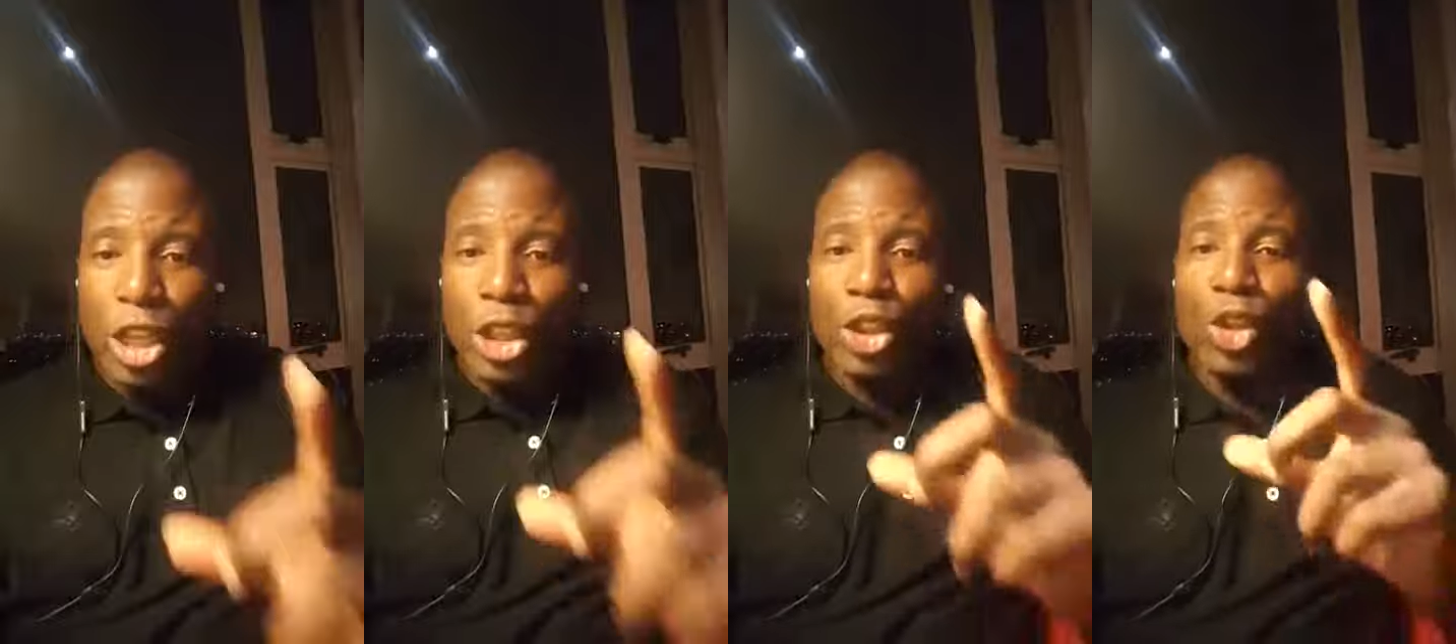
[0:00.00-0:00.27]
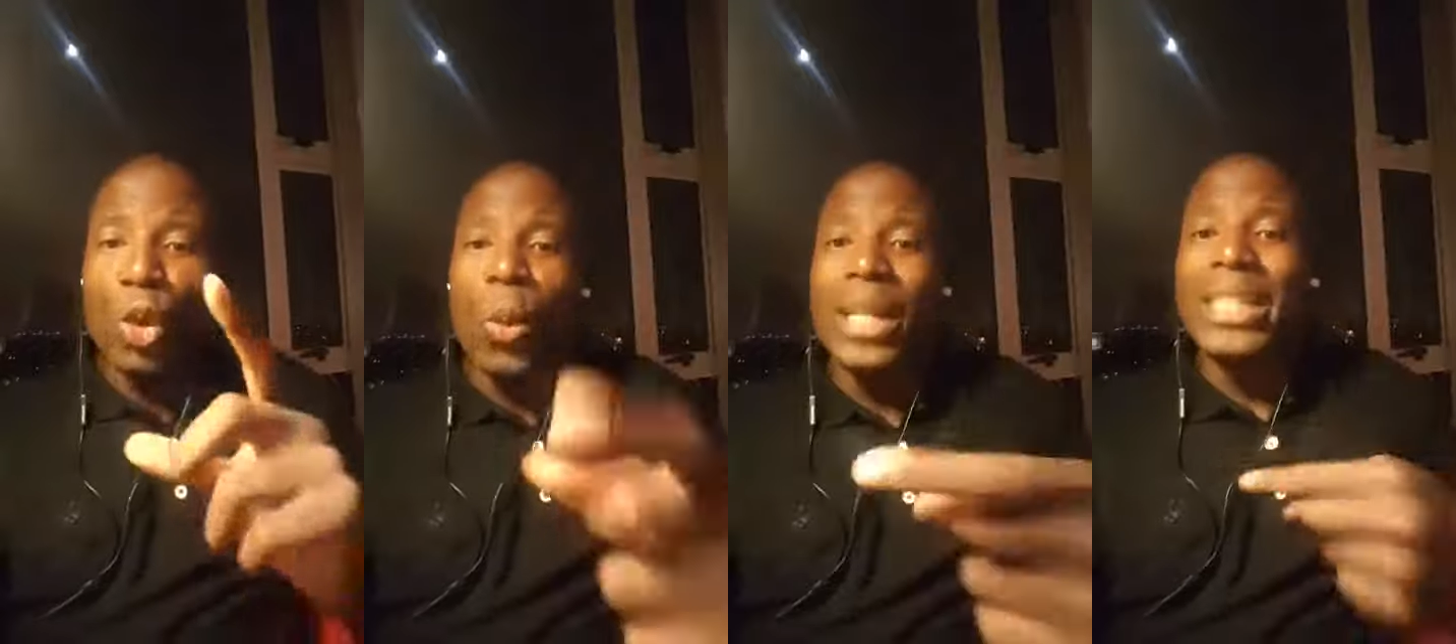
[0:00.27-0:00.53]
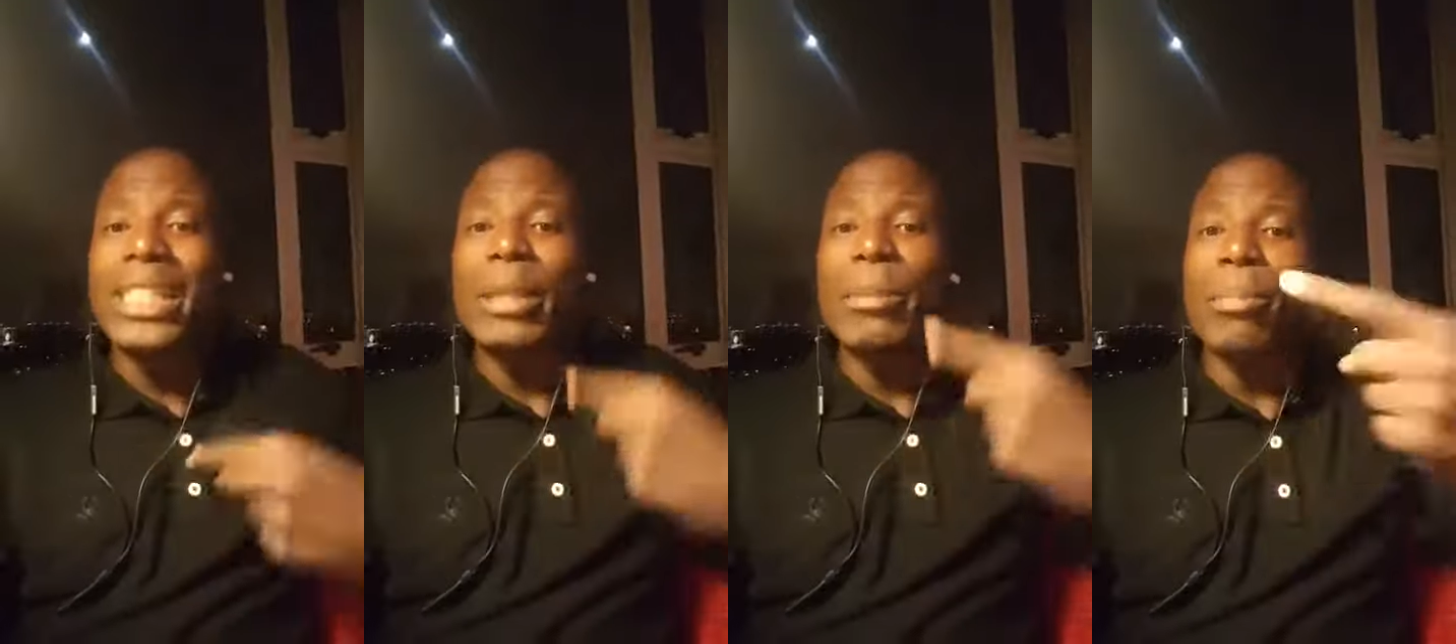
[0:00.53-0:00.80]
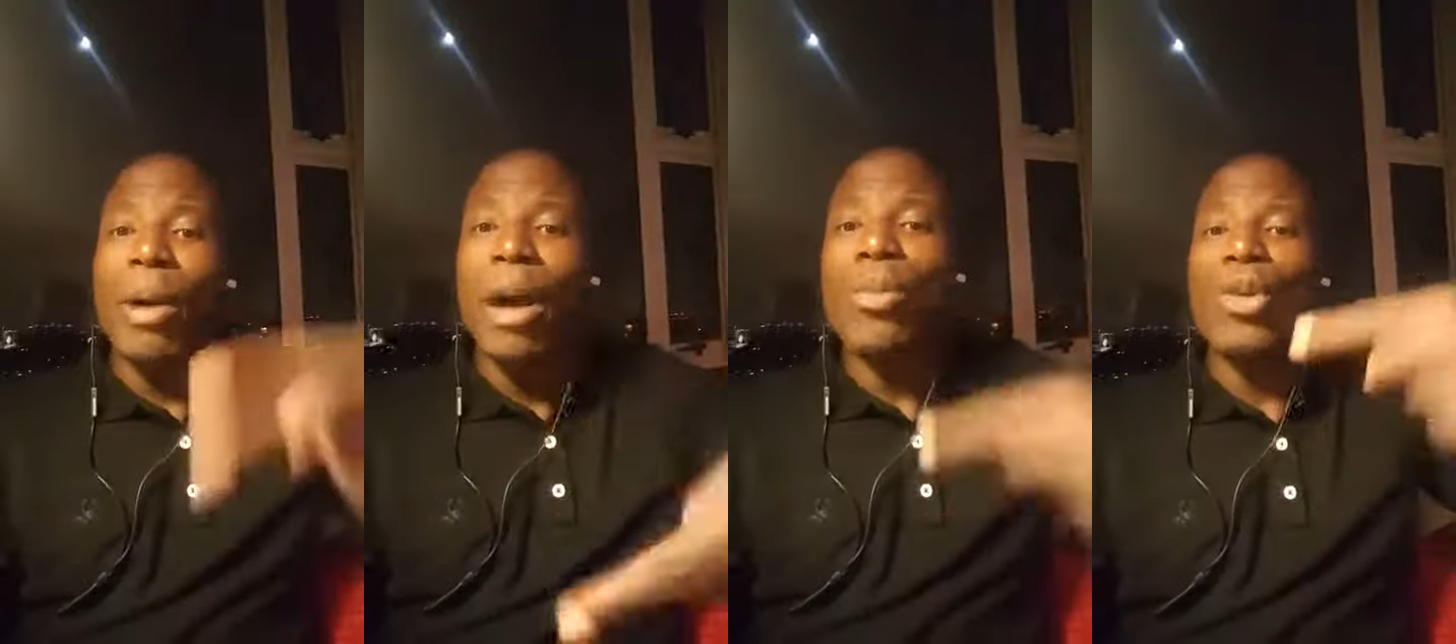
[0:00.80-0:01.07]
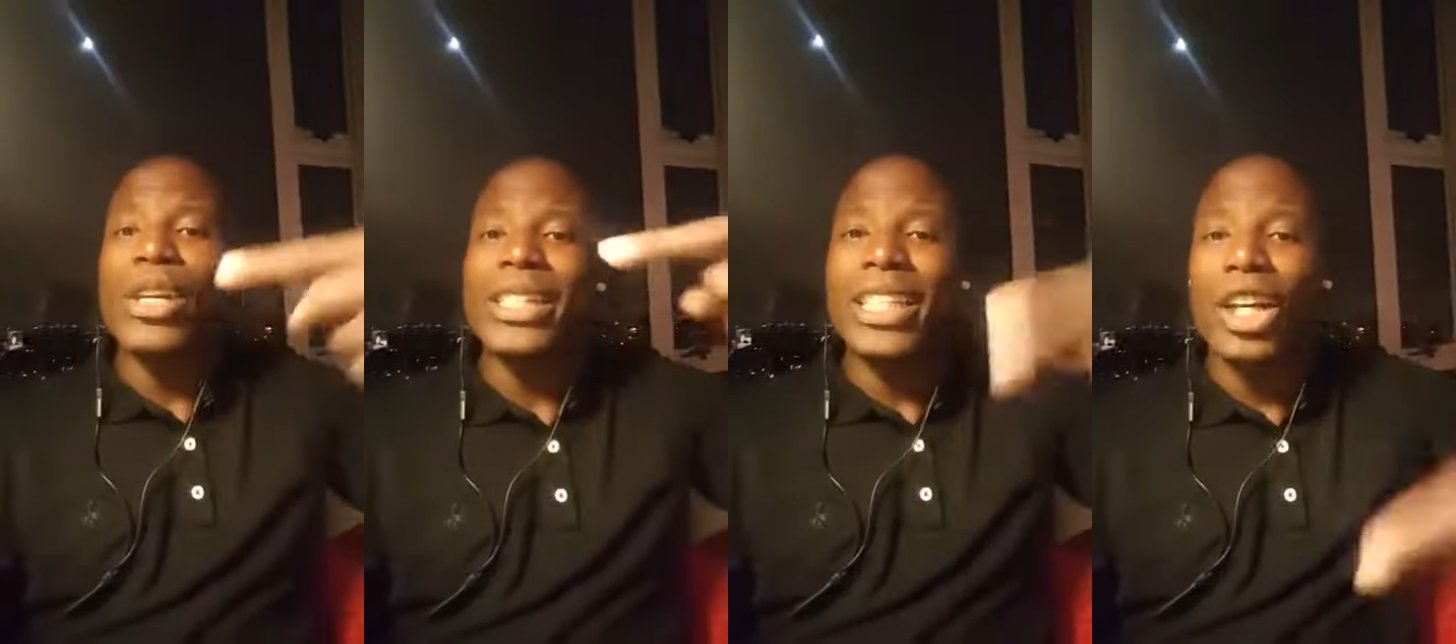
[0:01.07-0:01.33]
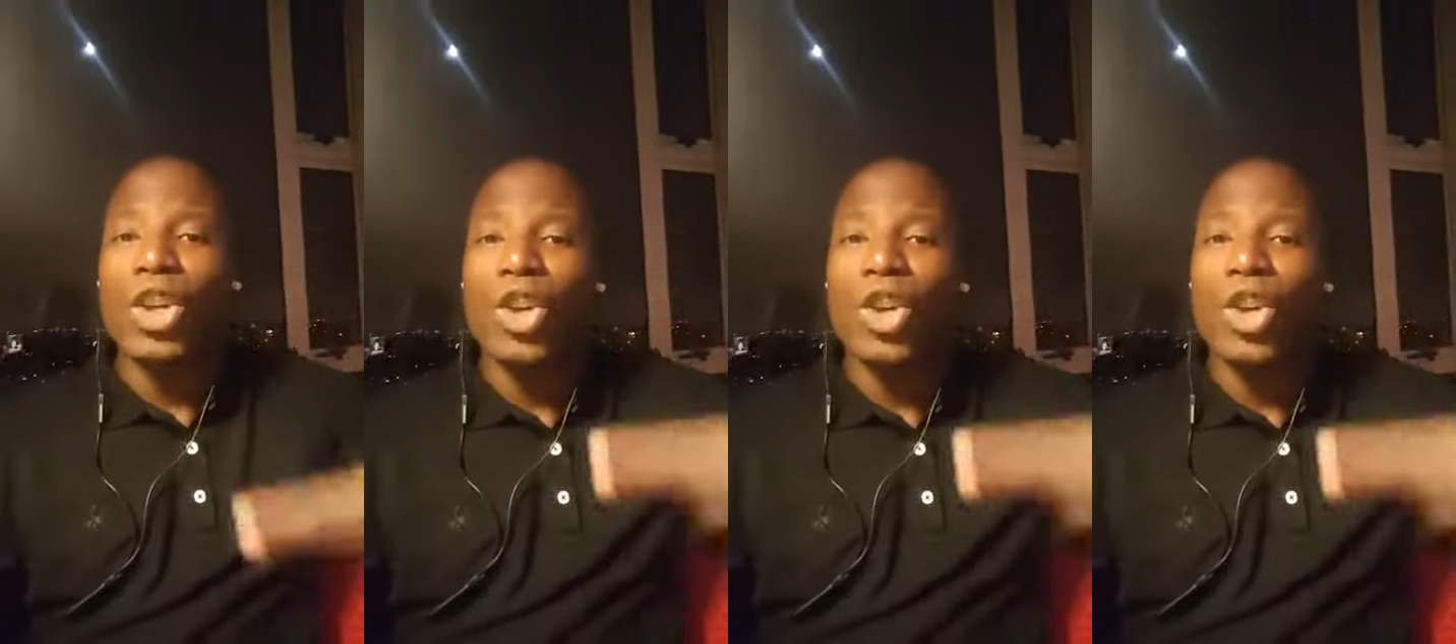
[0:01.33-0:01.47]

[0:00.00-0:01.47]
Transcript: So what Zimbabweans are